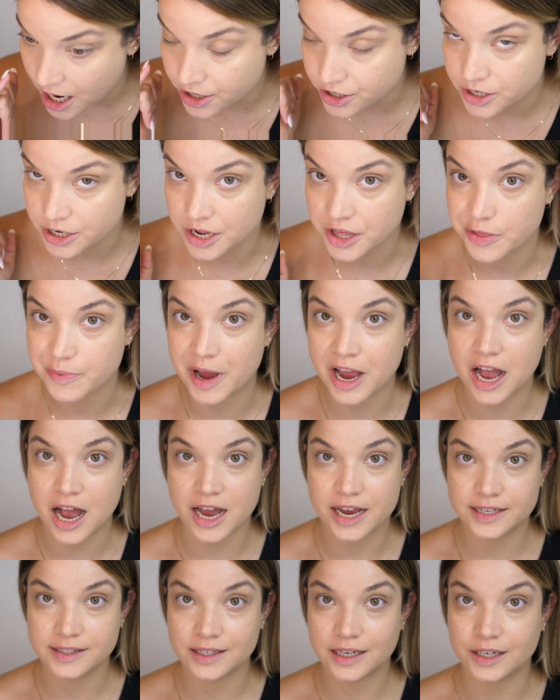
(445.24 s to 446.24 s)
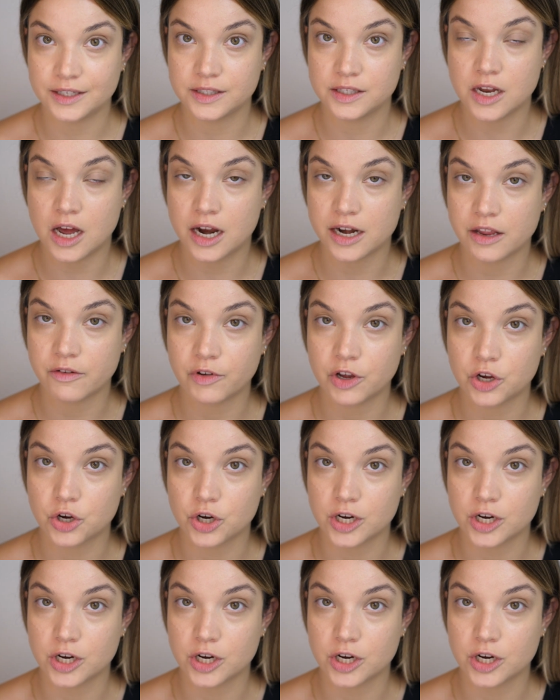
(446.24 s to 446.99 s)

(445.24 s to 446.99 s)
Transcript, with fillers: underneath my eyes has not even